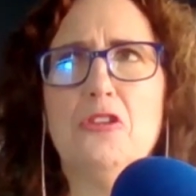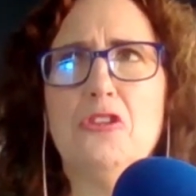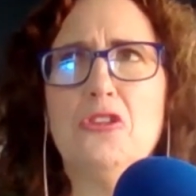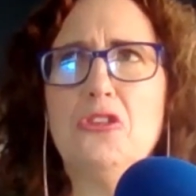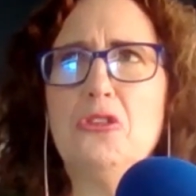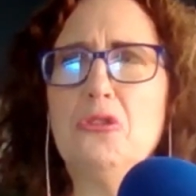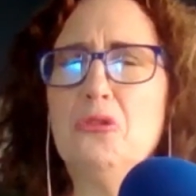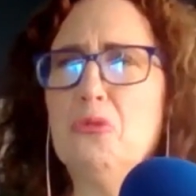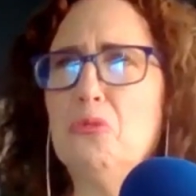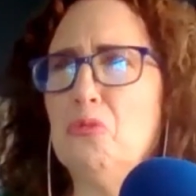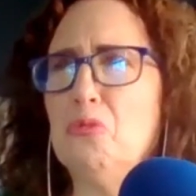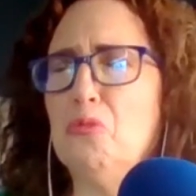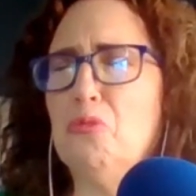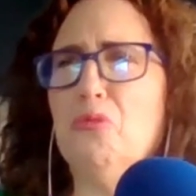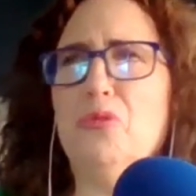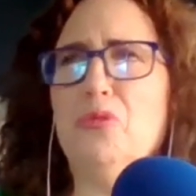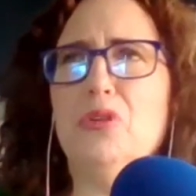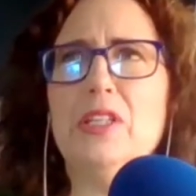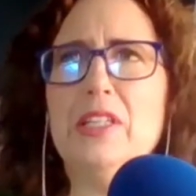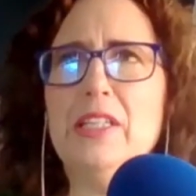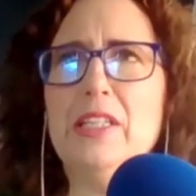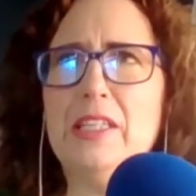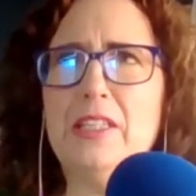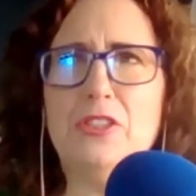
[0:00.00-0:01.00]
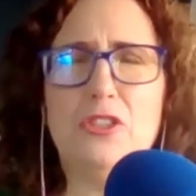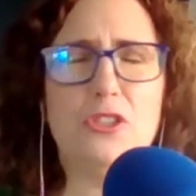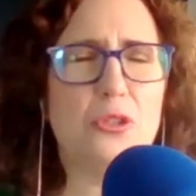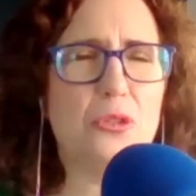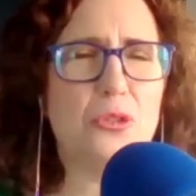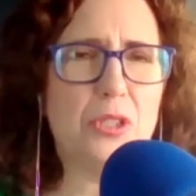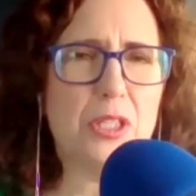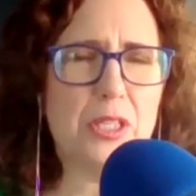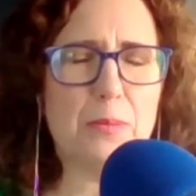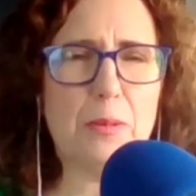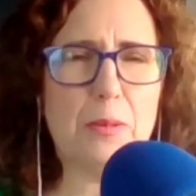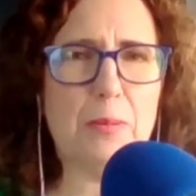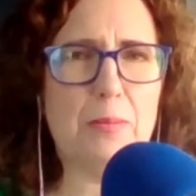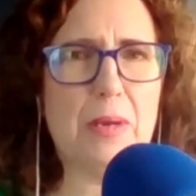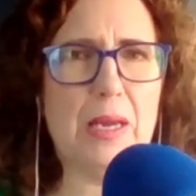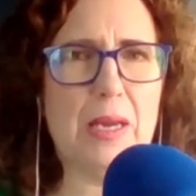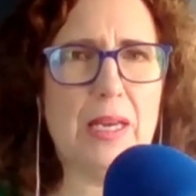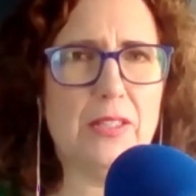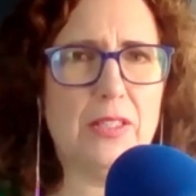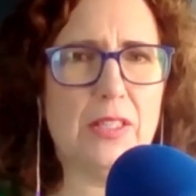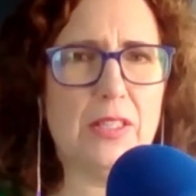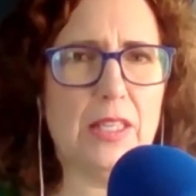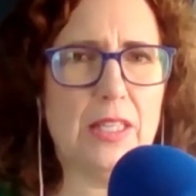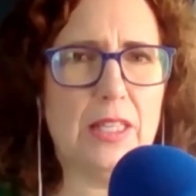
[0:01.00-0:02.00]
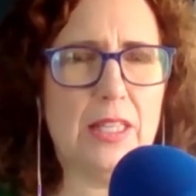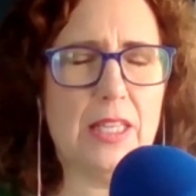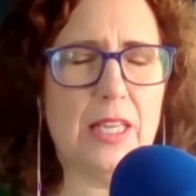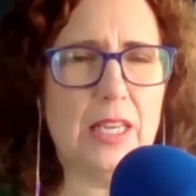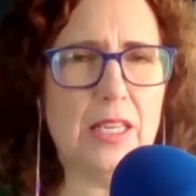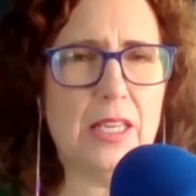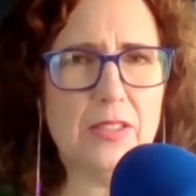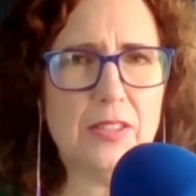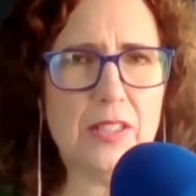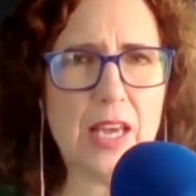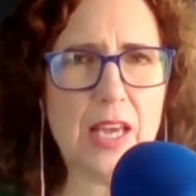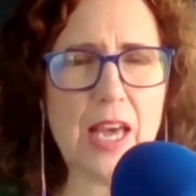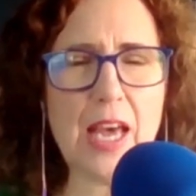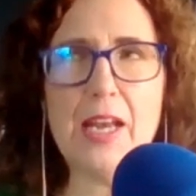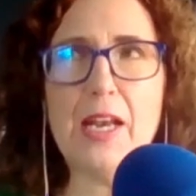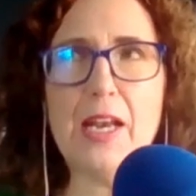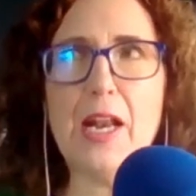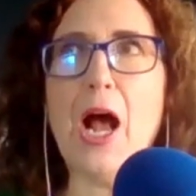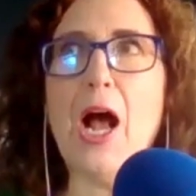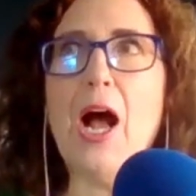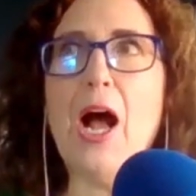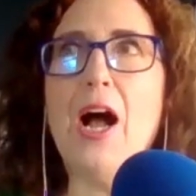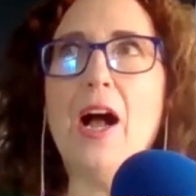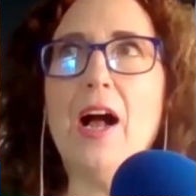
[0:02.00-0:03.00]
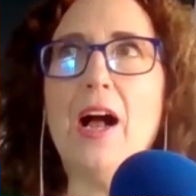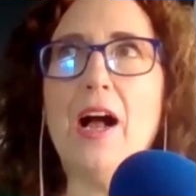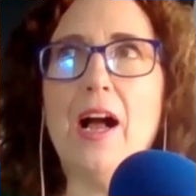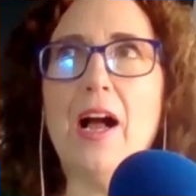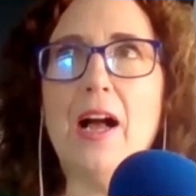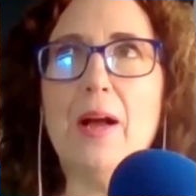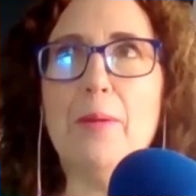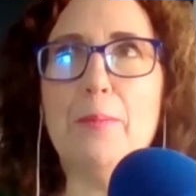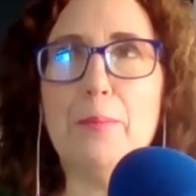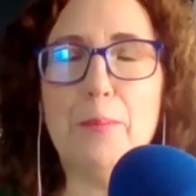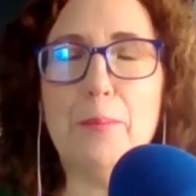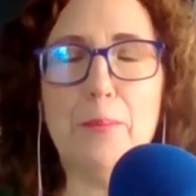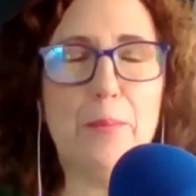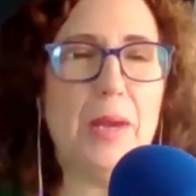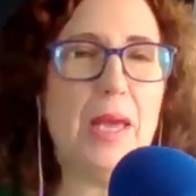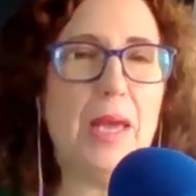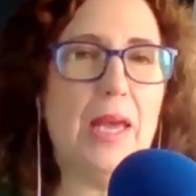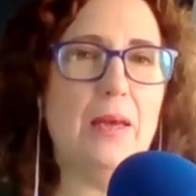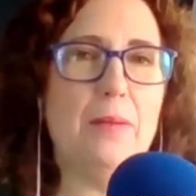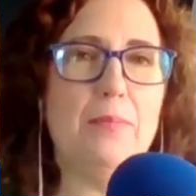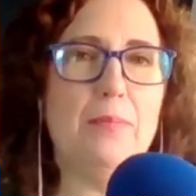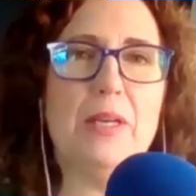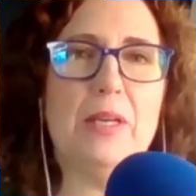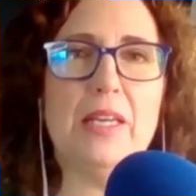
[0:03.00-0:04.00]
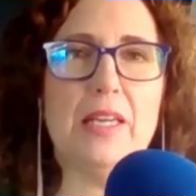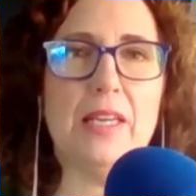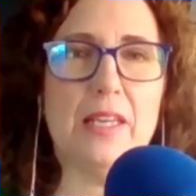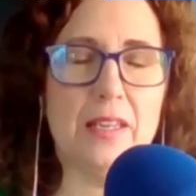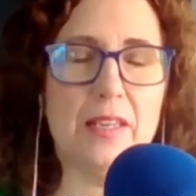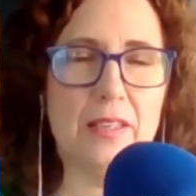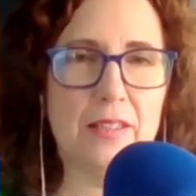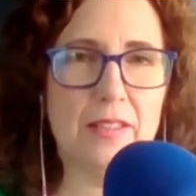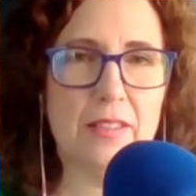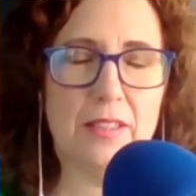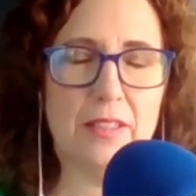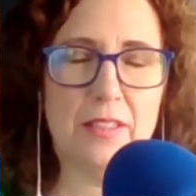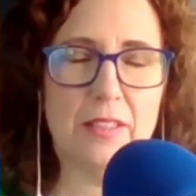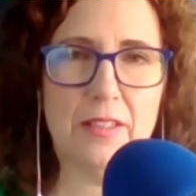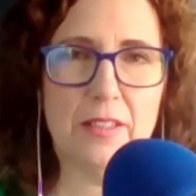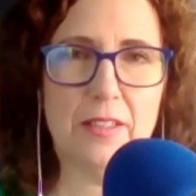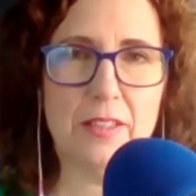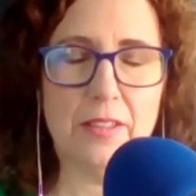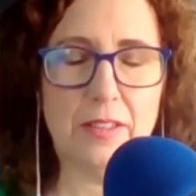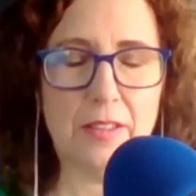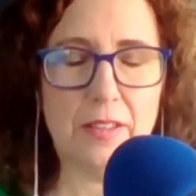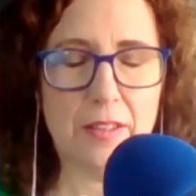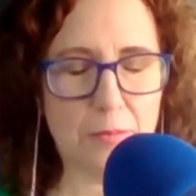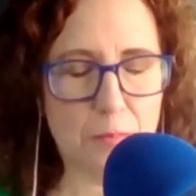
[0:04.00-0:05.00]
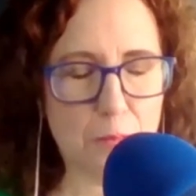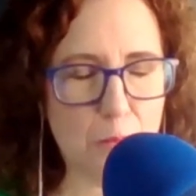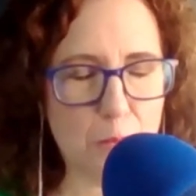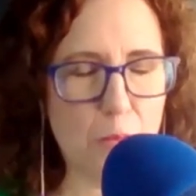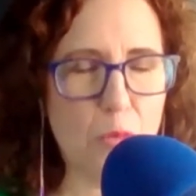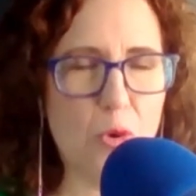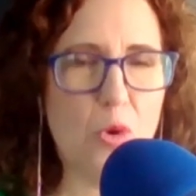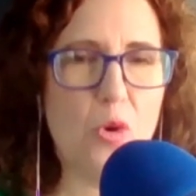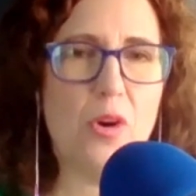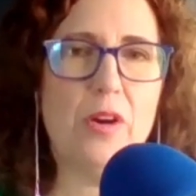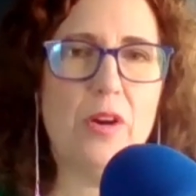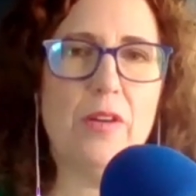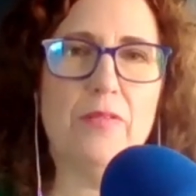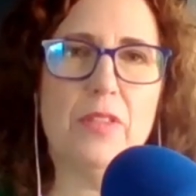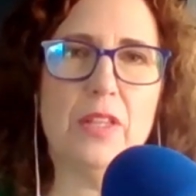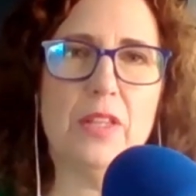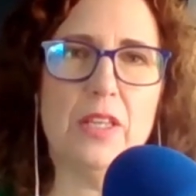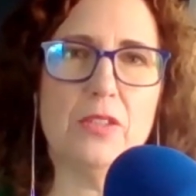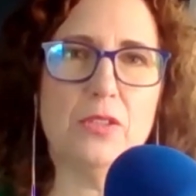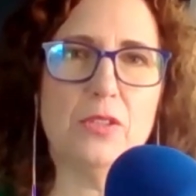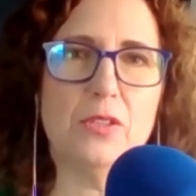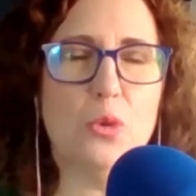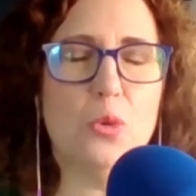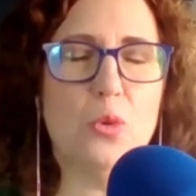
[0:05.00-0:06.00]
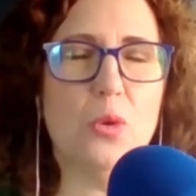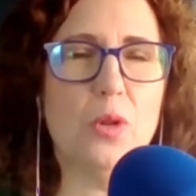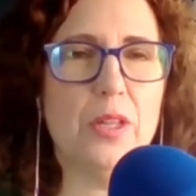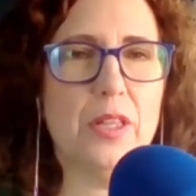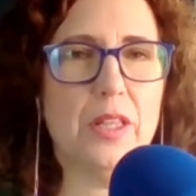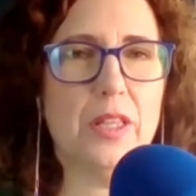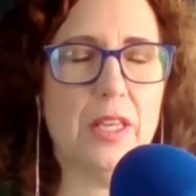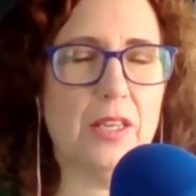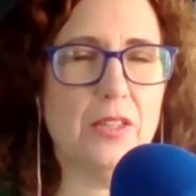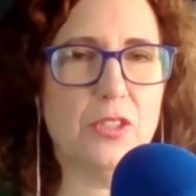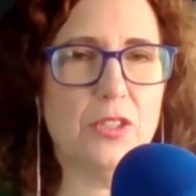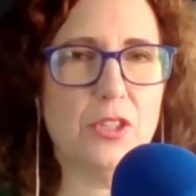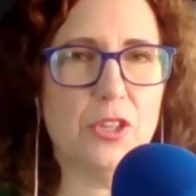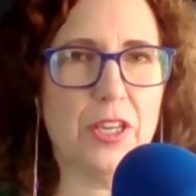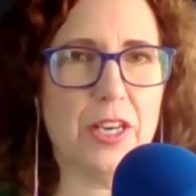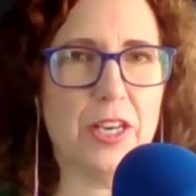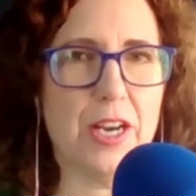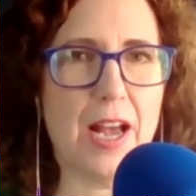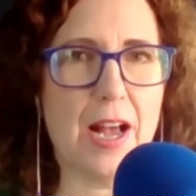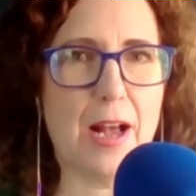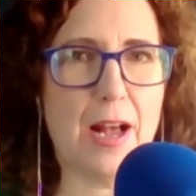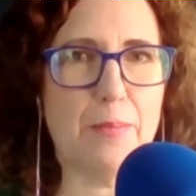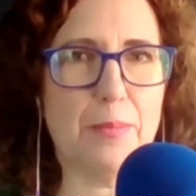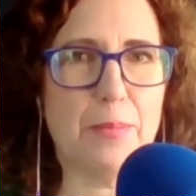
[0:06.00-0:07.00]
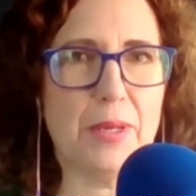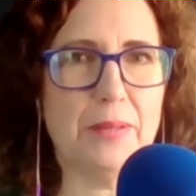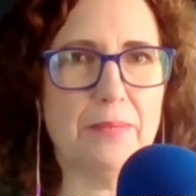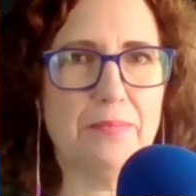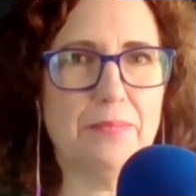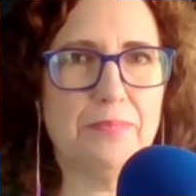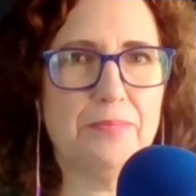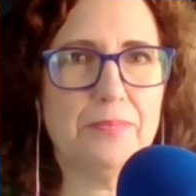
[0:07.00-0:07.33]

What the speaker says: to really do some amazing things. And maybe more of these cool things are going to happen.